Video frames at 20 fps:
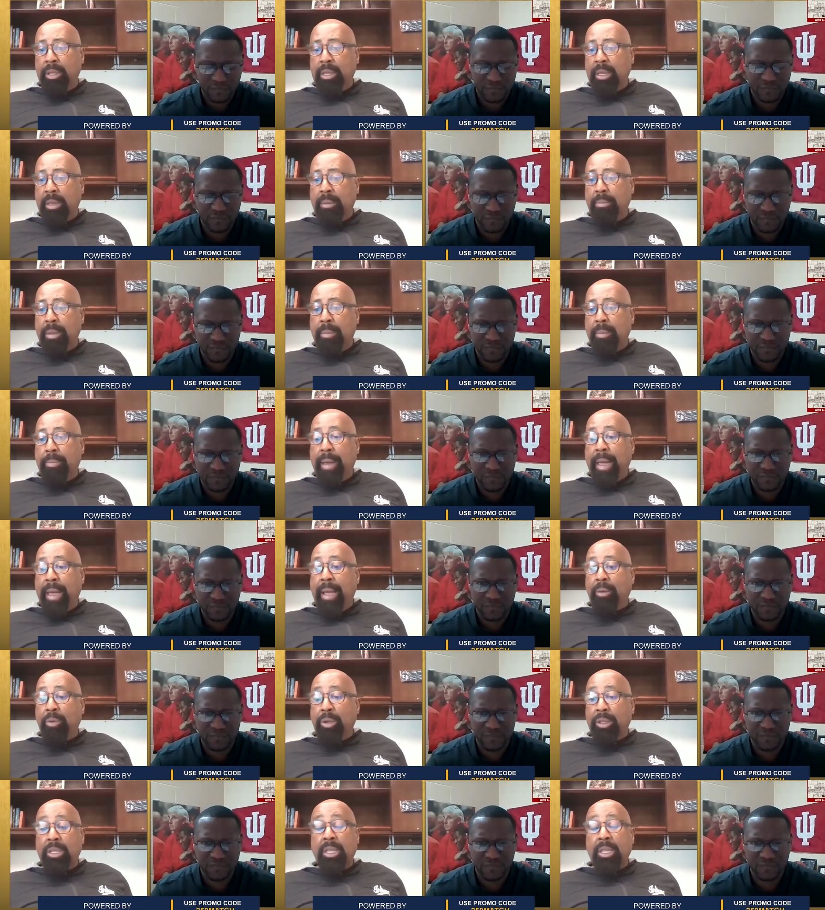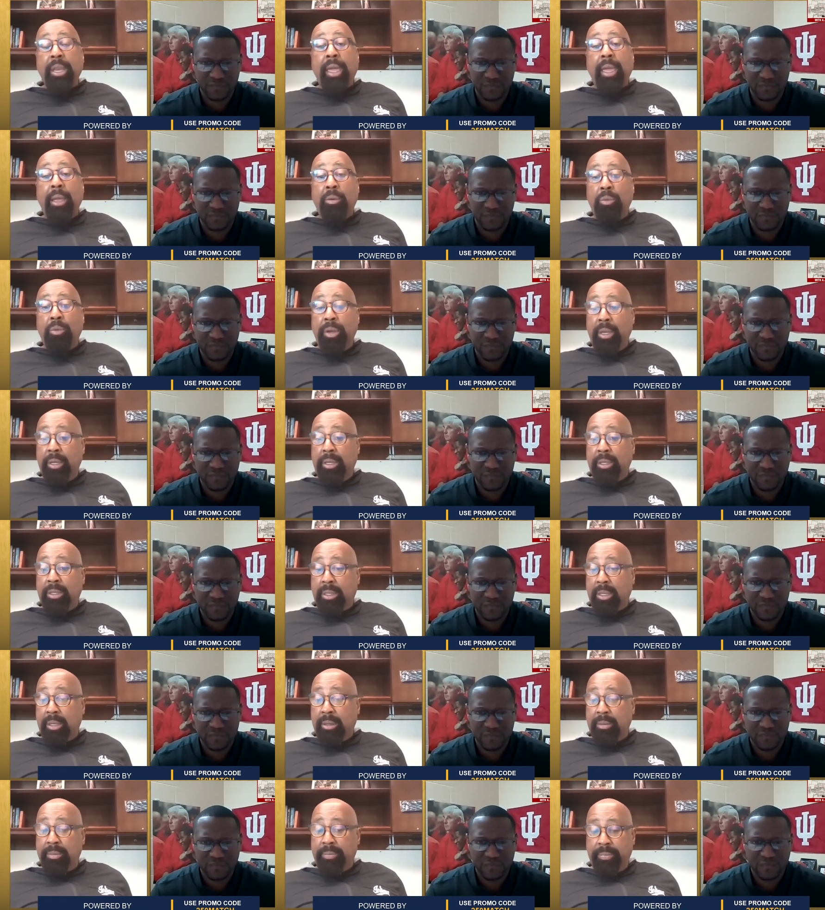Speaker 1: to get me back within 8
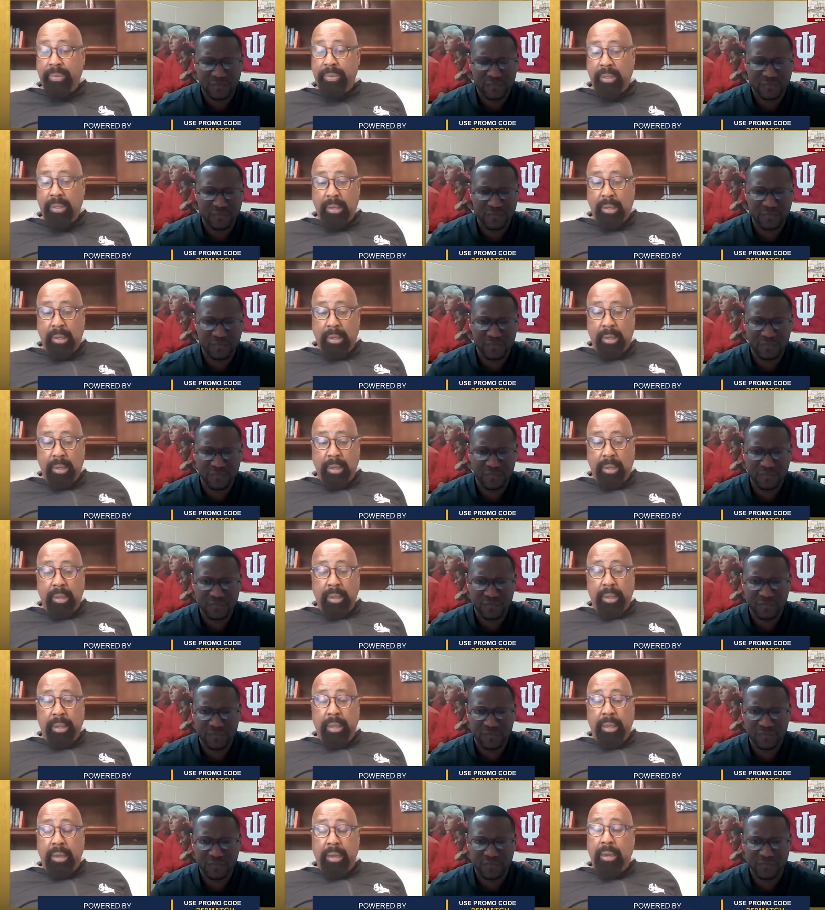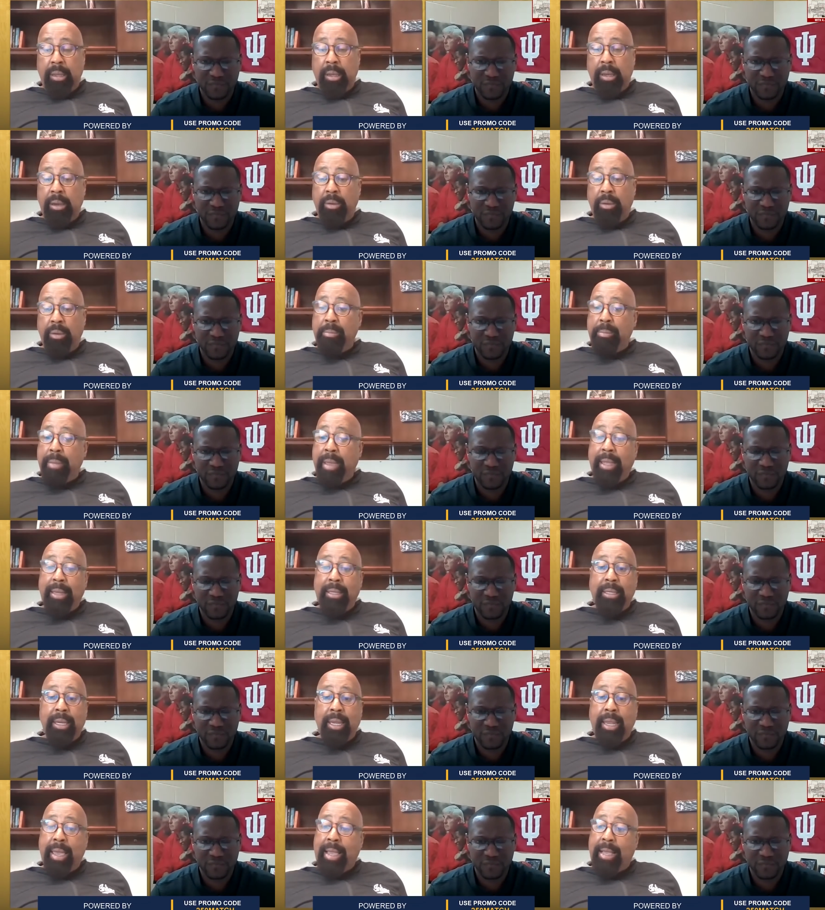weeks. And we
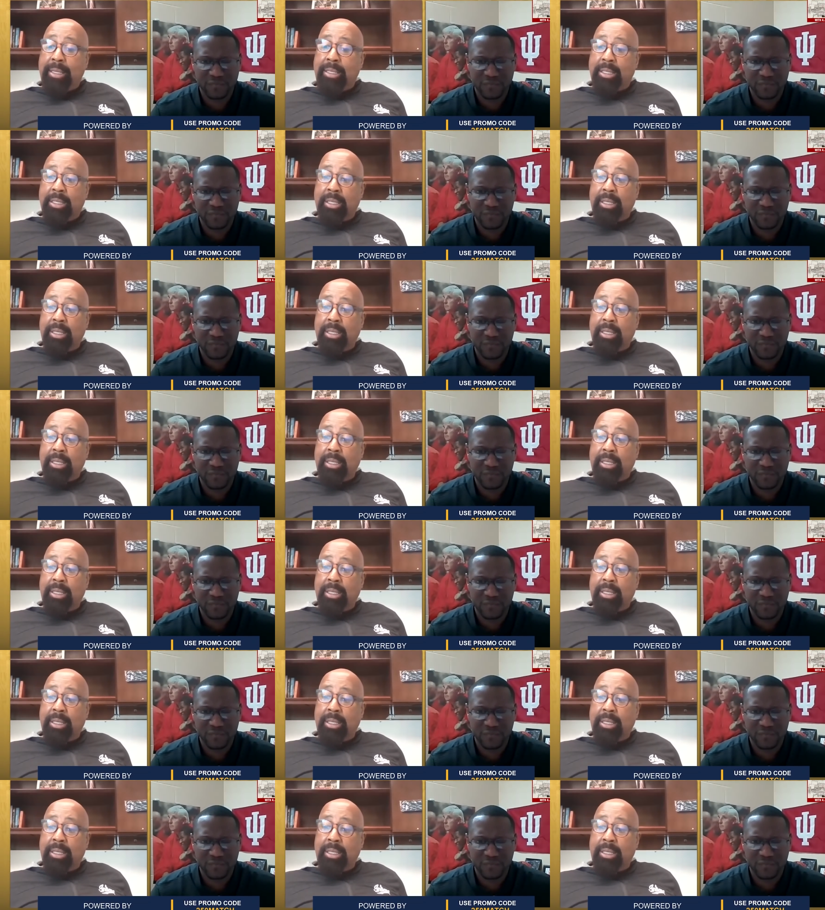made the last